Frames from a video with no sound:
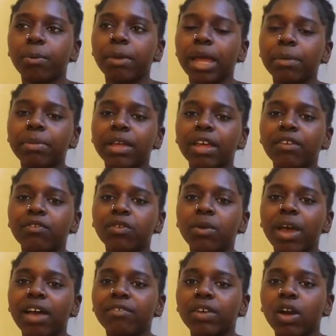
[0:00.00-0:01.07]
Maybe if you
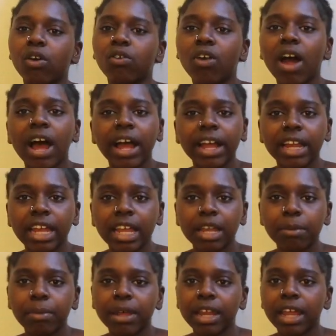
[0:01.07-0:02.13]
haven't cried in
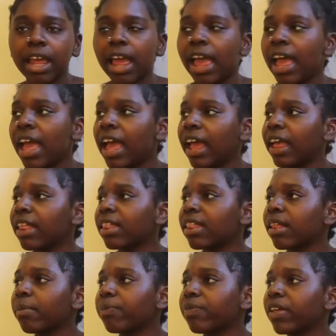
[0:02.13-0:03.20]
a minute and
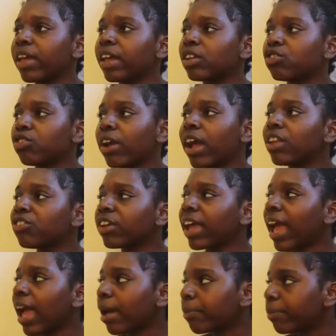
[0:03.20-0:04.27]
something tragic
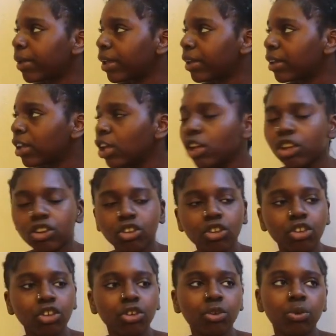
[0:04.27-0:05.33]
happened to
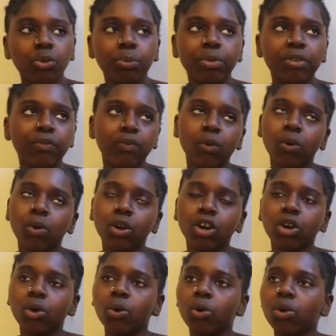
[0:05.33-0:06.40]
you
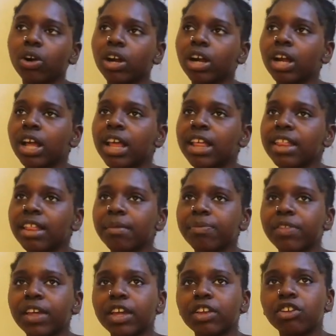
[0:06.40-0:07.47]
before, or
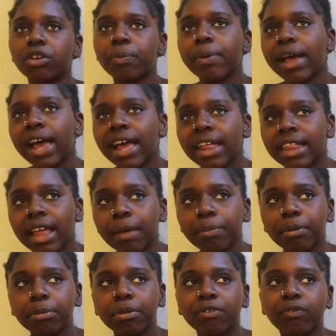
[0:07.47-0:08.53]
something in your past
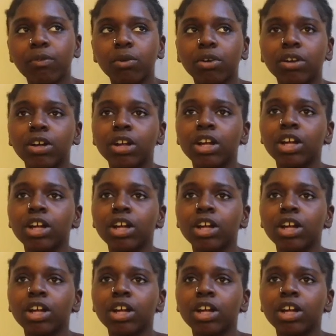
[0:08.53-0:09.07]
happened before,